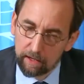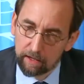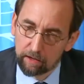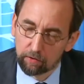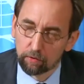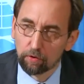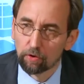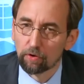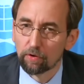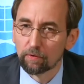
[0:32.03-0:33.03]

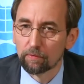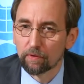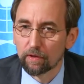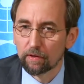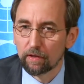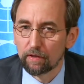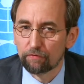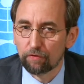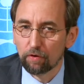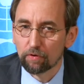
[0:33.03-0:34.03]
or the
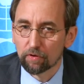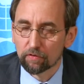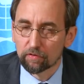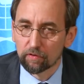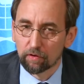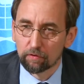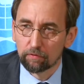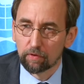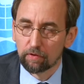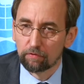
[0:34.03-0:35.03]
focus
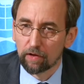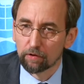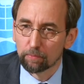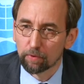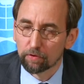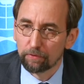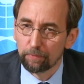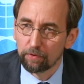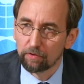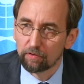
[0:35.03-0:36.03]
on vulnerable
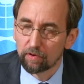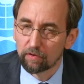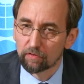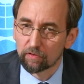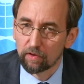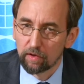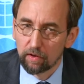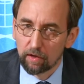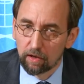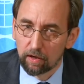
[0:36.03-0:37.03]
communities
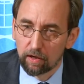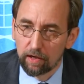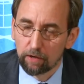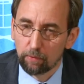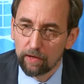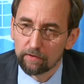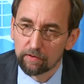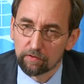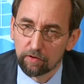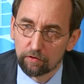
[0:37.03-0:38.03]
in a way
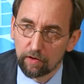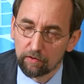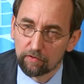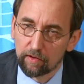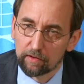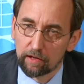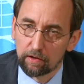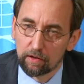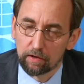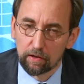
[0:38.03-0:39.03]
that suggests that
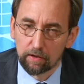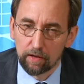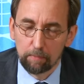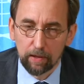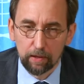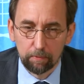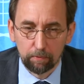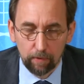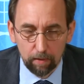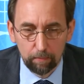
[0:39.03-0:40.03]
they may
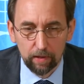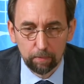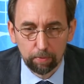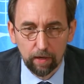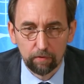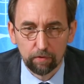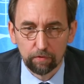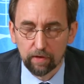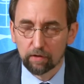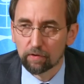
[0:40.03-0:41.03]
well be deprived
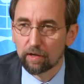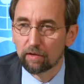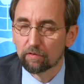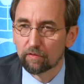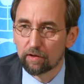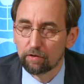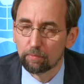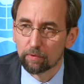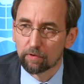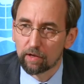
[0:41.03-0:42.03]
of their rights, their
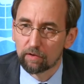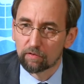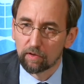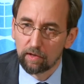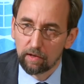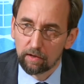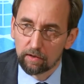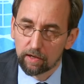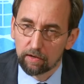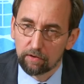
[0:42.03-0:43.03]
human rights,
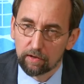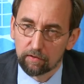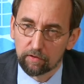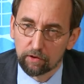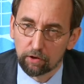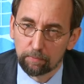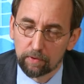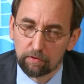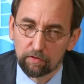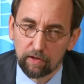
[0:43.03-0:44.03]
then I think it's
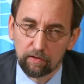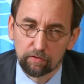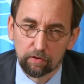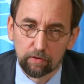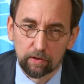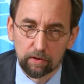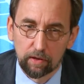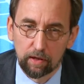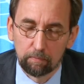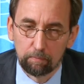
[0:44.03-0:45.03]
incumbent to say so.
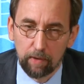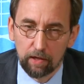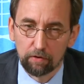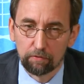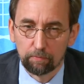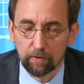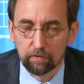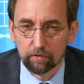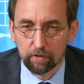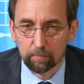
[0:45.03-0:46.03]
And many of
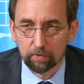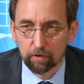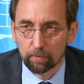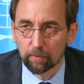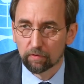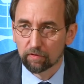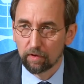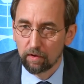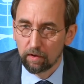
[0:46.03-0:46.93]
Mr. Trump's comments